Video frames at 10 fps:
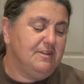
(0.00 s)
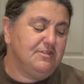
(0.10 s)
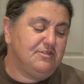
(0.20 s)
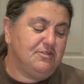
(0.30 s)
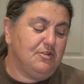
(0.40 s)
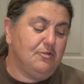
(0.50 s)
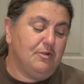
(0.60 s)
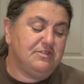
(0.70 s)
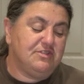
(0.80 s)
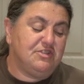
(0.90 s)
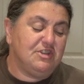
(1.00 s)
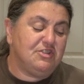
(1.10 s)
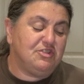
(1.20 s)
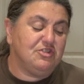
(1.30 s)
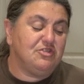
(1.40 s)
So a
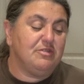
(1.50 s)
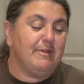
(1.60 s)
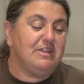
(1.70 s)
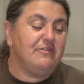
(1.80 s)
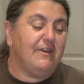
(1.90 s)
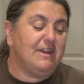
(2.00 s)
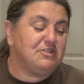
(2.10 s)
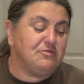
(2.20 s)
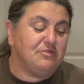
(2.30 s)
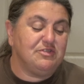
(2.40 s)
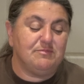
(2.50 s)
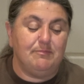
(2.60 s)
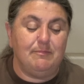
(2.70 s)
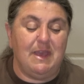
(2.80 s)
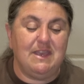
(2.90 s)
suggestion to the manufacturer is
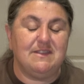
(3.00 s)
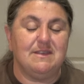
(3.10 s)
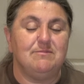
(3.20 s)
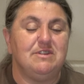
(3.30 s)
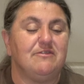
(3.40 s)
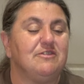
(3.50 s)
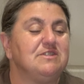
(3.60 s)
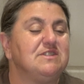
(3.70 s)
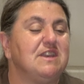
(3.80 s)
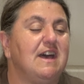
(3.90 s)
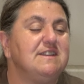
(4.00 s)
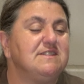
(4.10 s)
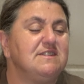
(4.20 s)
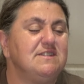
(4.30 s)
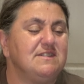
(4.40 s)
make them different
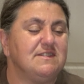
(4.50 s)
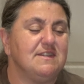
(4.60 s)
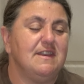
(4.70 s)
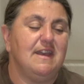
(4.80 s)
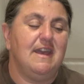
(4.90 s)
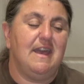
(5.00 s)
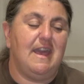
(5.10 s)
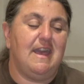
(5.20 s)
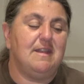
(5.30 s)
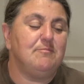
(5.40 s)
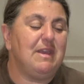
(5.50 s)
sizes and